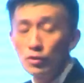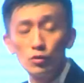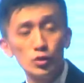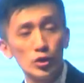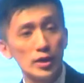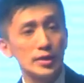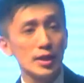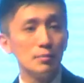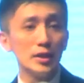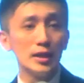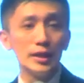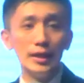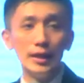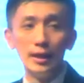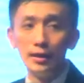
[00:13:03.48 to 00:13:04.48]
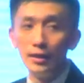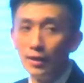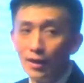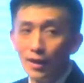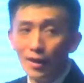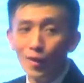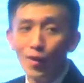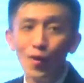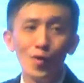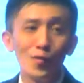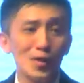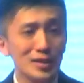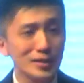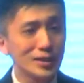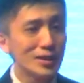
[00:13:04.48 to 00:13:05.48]
want to share something here. All of
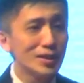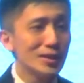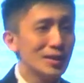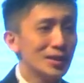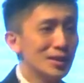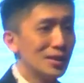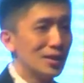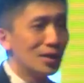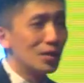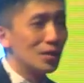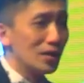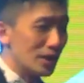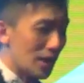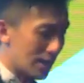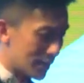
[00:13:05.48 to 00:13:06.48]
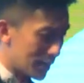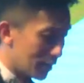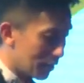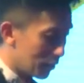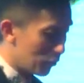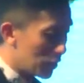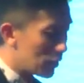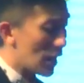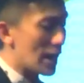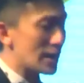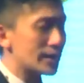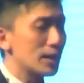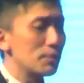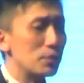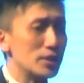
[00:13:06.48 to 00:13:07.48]
us here, as a real
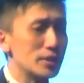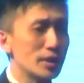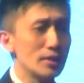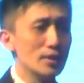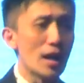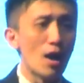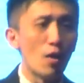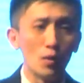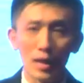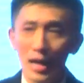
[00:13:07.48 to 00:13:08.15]
estate person, our